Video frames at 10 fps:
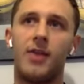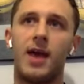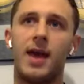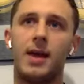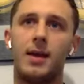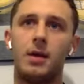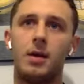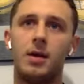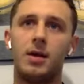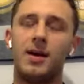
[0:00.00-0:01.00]

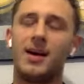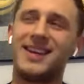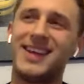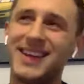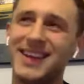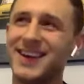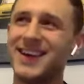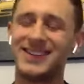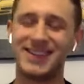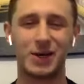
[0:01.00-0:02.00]
then I
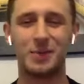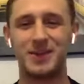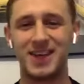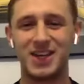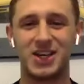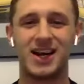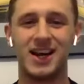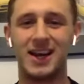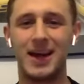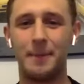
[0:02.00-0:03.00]
did a competition,
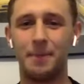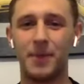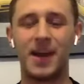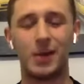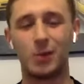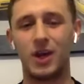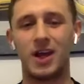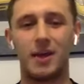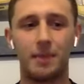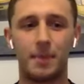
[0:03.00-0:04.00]
and I'd won
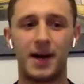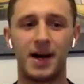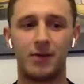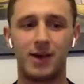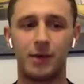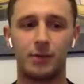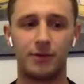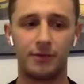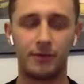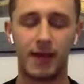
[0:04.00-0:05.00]
it by round,
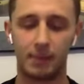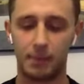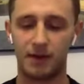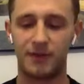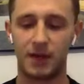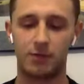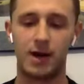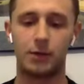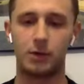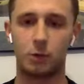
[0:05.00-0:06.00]
like my 5th
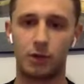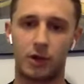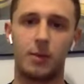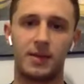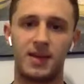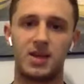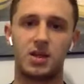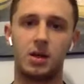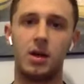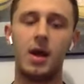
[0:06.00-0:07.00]
round, I'd won the
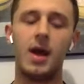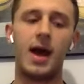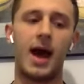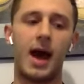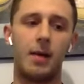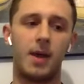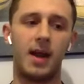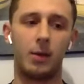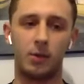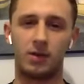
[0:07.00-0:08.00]
competition.
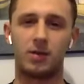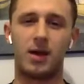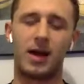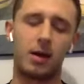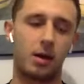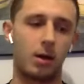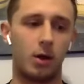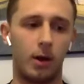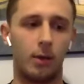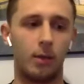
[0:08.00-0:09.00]
And it was,
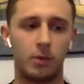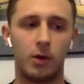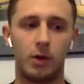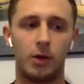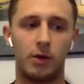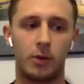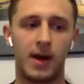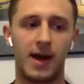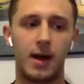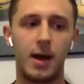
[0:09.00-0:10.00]
it was one of those
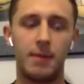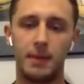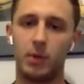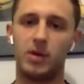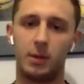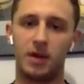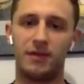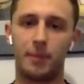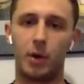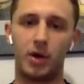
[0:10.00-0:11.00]
where people were doing it
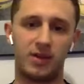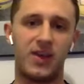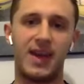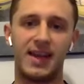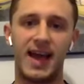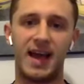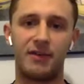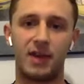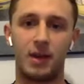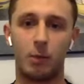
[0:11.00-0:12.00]
for points they'd
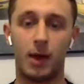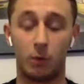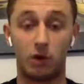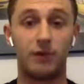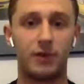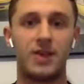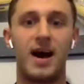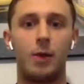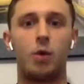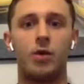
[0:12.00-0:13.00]
left, and it was obvious
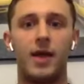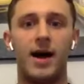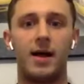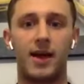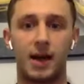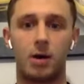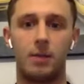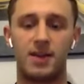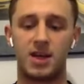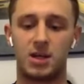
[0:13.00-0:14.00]
that I'd won that
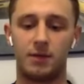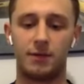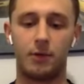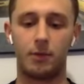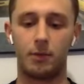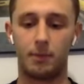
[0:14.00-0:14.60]
competition for,